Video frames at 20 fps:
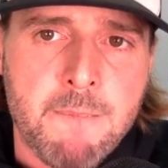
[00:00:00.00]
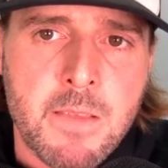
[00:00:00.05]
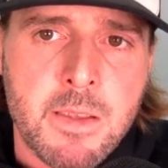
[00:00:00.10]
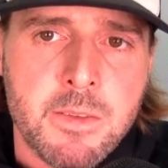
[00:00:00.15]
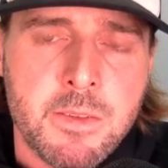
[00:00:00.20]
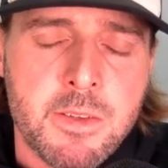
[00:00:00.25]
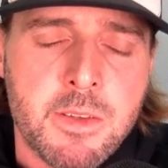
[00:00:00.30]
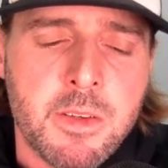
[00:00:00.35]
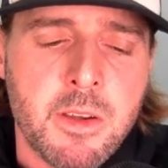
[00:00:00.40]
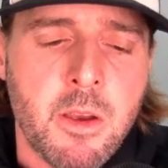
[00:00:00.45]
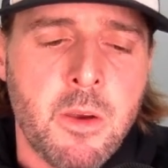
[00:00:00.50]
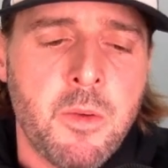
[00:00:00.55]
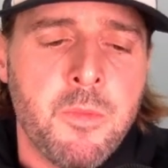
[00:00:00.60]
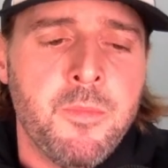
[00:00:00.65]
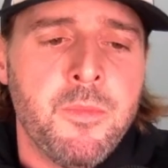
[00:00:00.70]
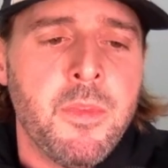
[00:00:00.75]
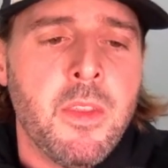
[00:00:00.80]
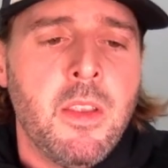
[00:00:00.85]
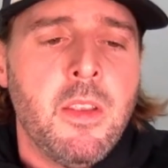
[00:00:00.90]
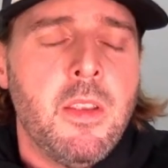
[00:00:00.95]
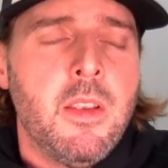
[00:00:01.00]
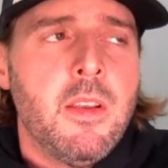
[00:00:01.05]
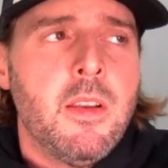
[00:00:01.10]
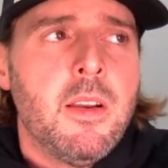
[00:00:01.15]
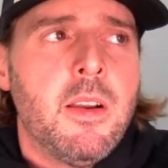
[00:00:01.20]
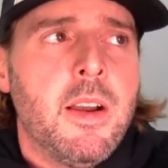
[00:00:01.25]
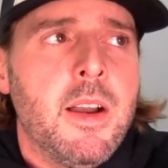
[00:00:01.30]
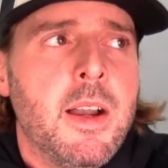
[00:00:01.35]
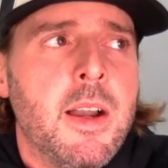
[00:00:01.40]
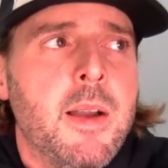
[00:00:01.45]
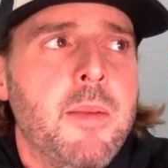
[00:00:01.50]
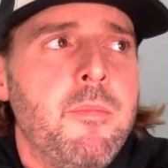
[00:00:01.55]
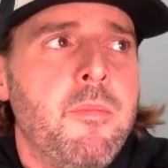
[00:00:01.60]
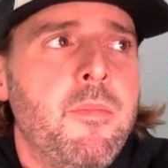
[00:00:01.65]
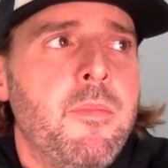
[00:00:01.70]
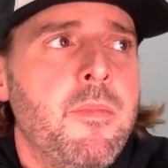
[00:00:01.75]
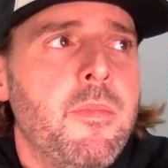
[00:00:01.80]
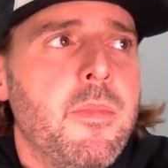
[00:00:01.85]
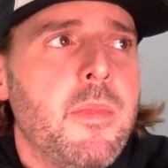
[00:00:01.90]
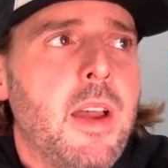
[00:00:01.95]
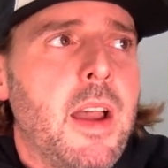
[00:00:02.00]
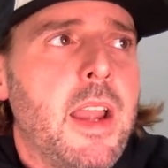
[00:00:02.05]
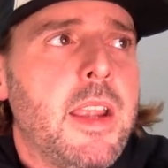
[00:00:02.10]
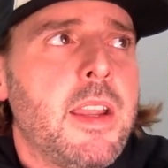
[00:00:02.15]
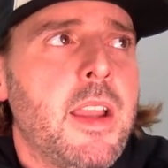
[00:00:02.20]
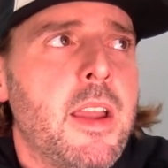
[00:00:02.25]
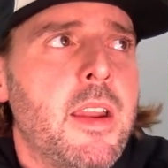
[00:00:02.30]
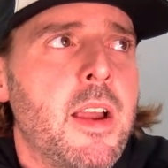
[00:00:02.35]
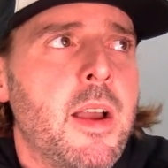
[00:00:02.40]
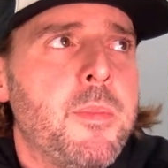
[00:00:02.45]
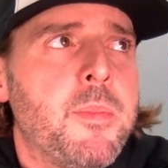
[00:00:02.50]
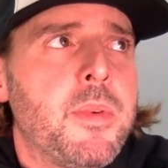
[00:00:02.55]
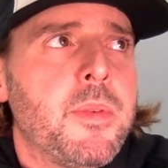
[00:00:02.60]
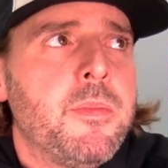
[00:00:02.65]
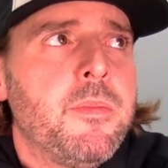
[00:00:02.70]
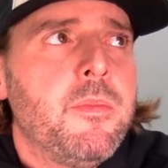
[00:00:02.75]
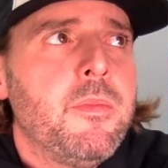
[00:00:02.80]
So I got up